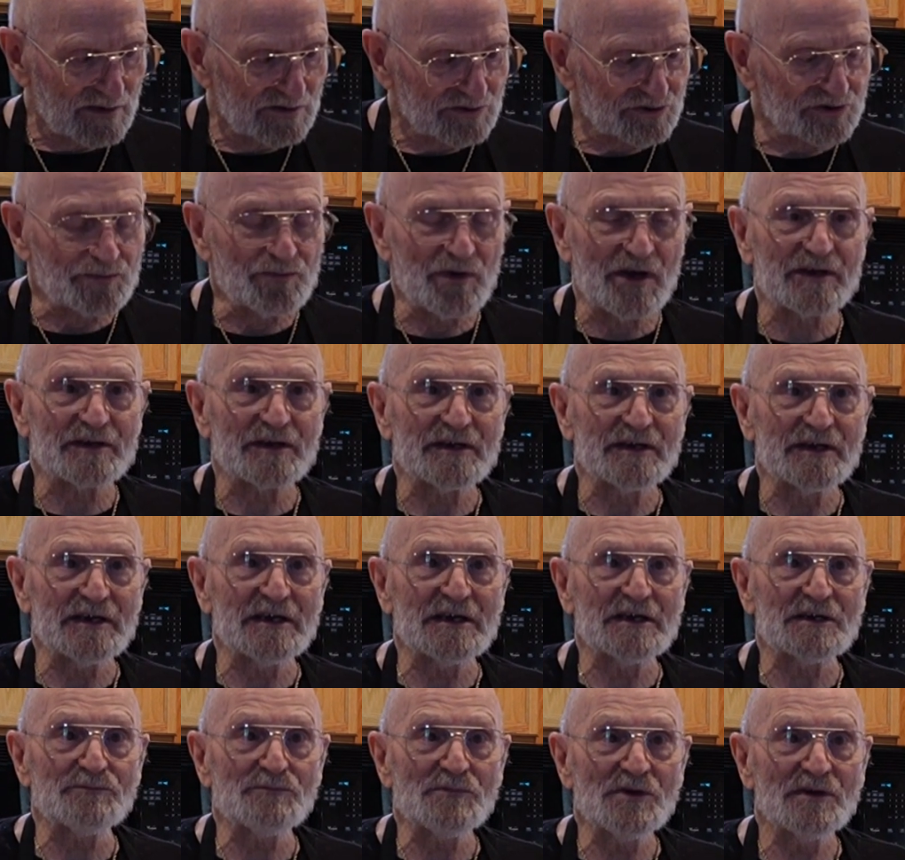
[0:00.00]
She made a
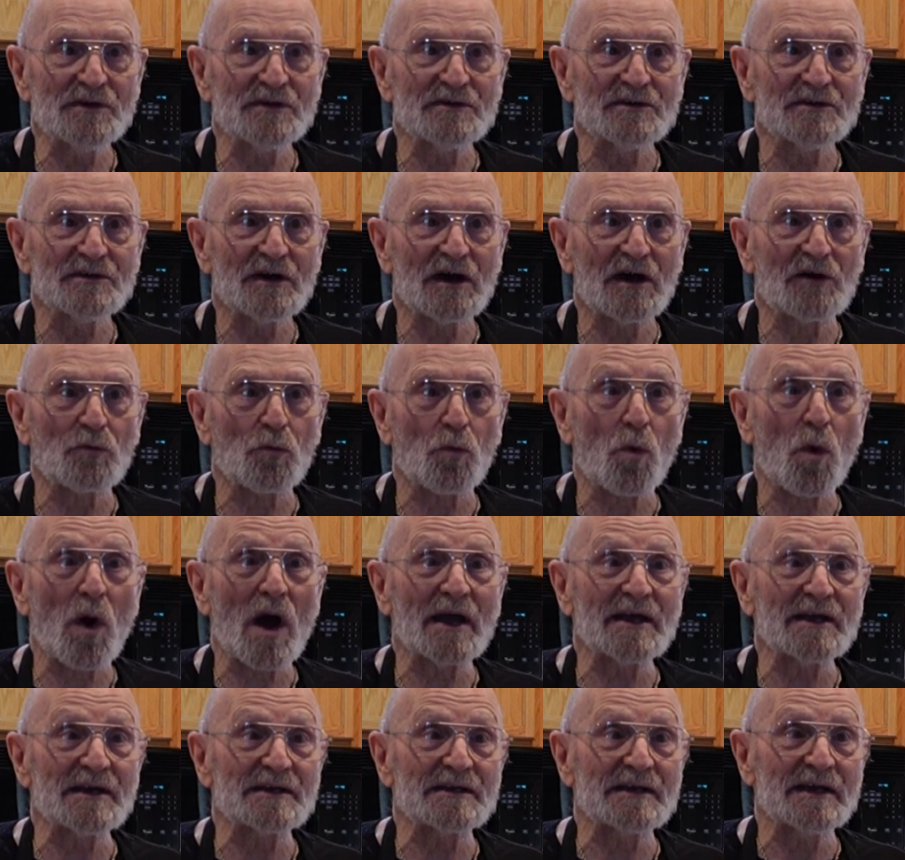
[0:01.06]
ham, a
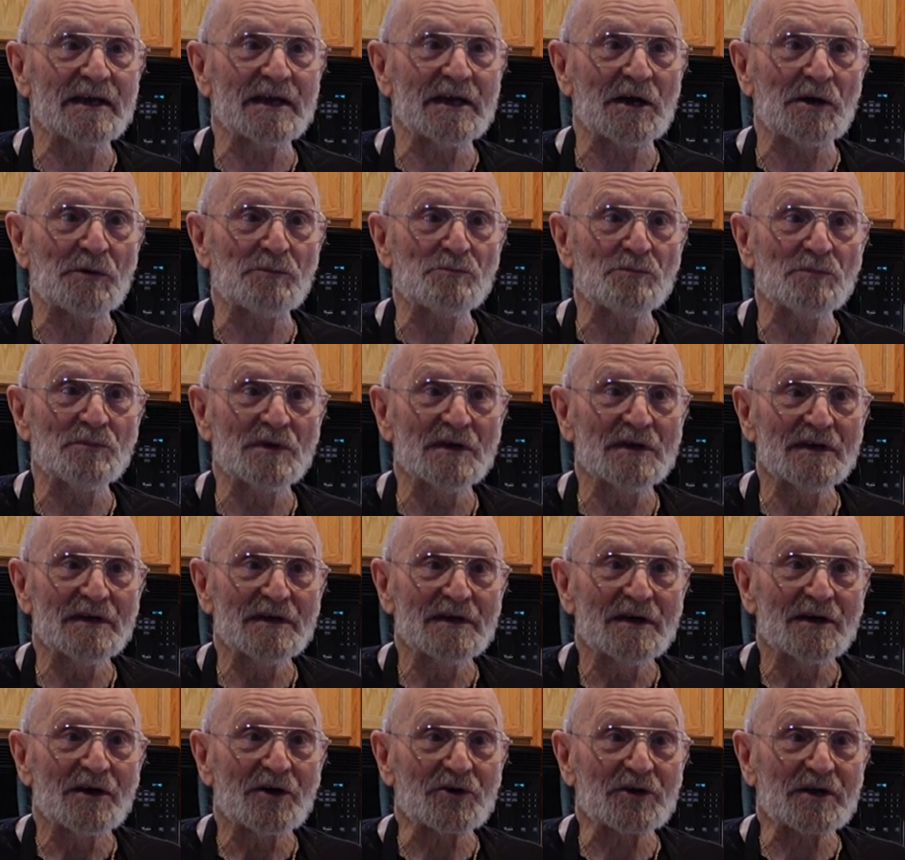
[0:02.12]
Hawaiian ham,
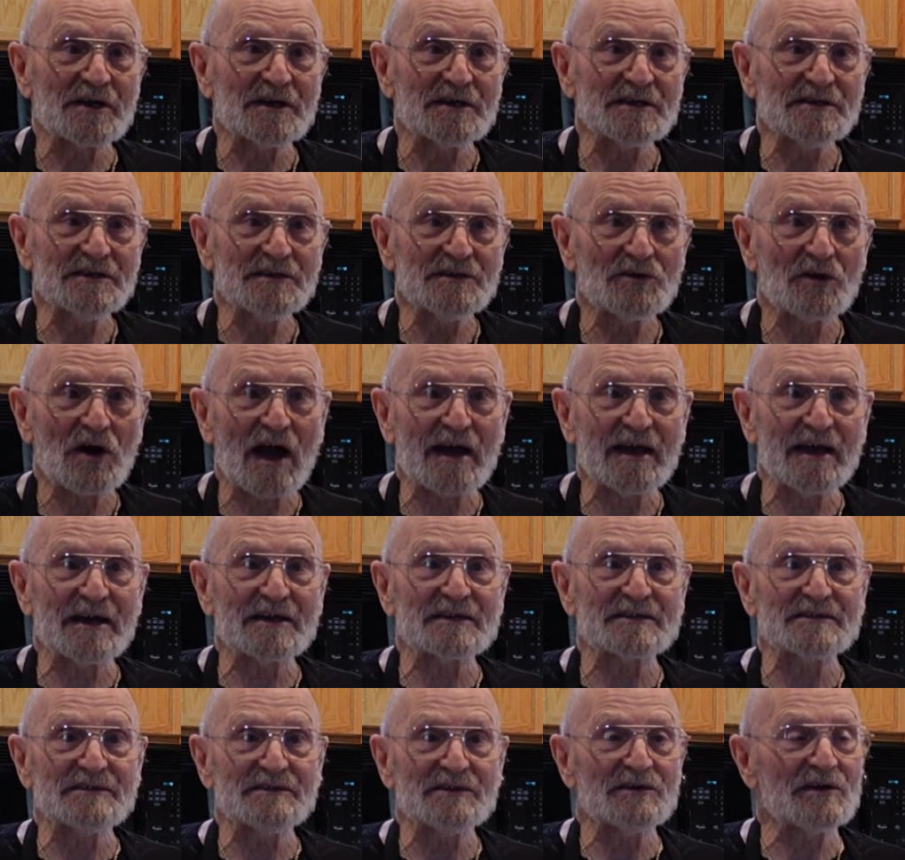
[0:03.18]
okay?
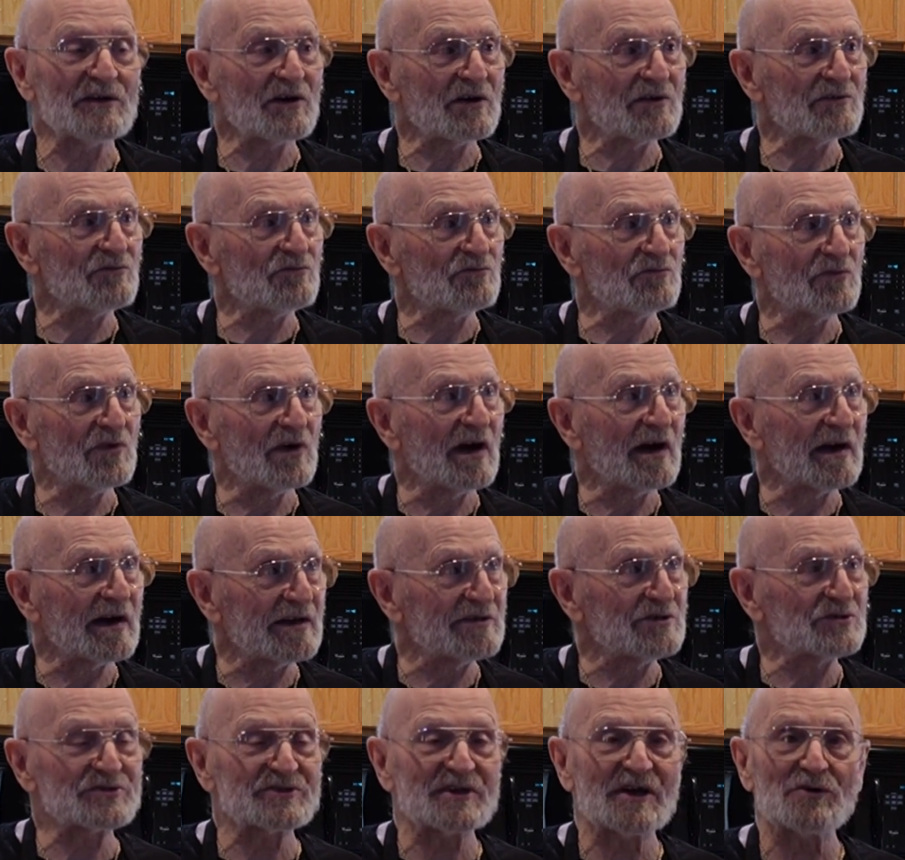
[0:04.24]
I
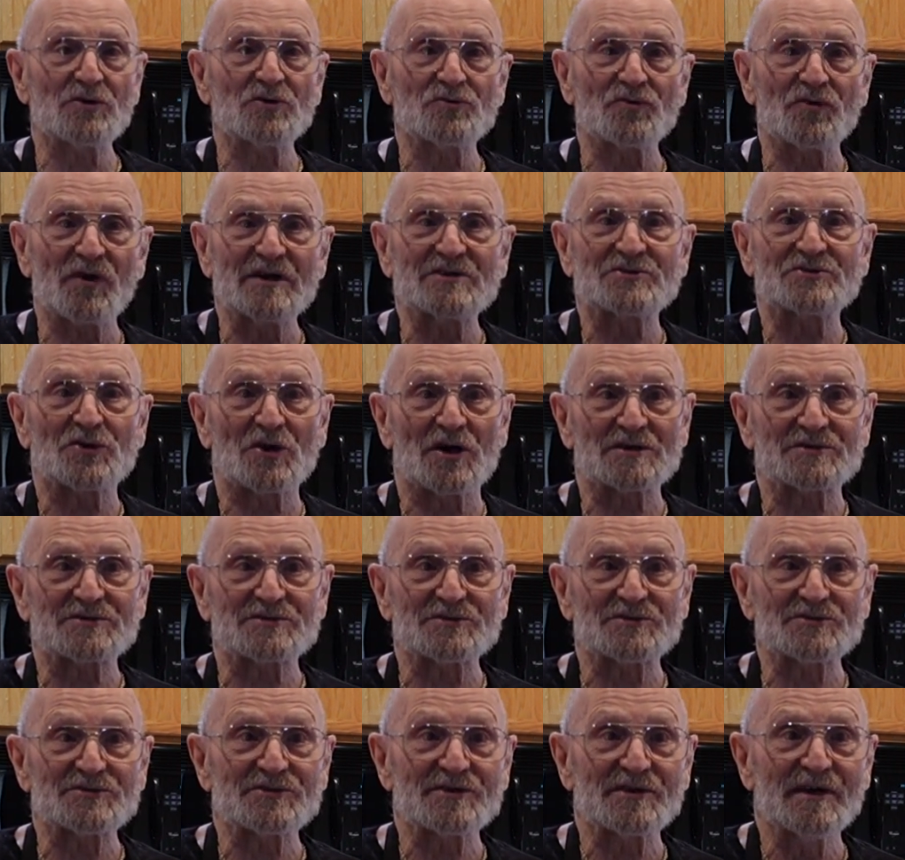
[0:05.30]
used to own
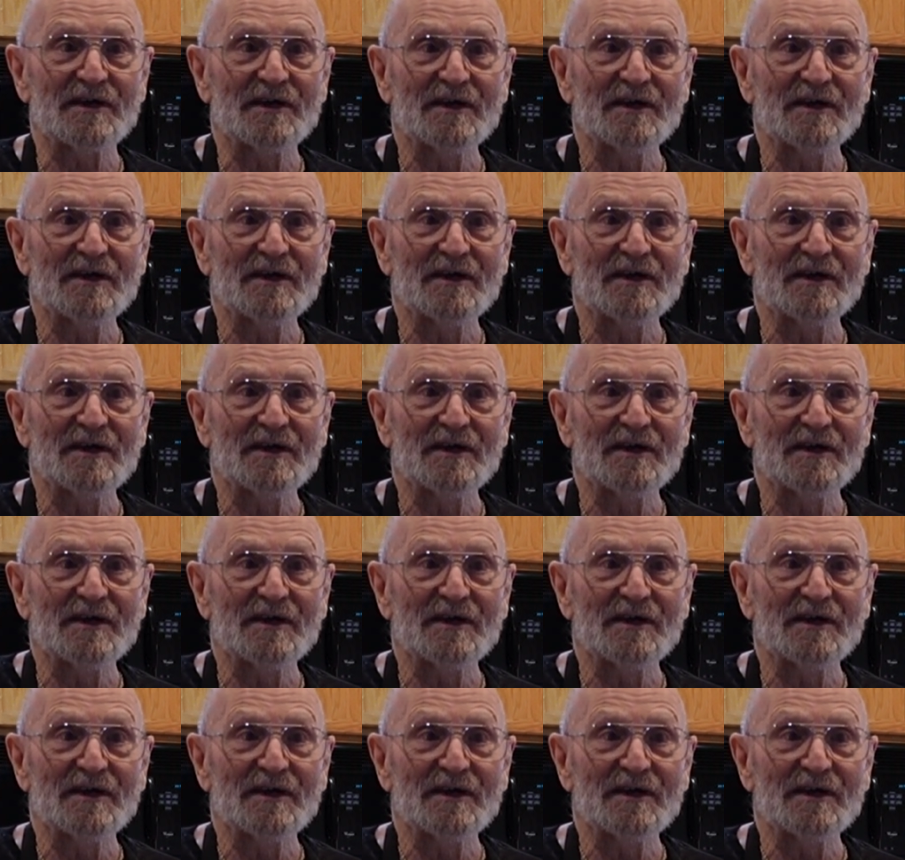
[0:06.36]
racehorses.